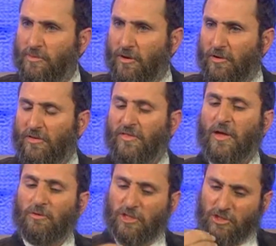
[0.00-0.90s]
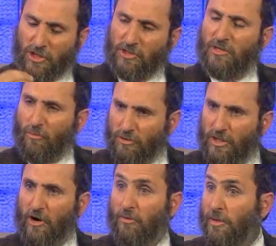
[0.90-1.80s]
Meredith, that they will just judge him more
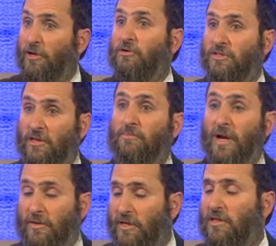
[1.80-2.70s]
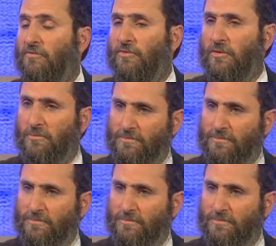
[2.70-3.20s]
charitably and understand the pain that he lived through.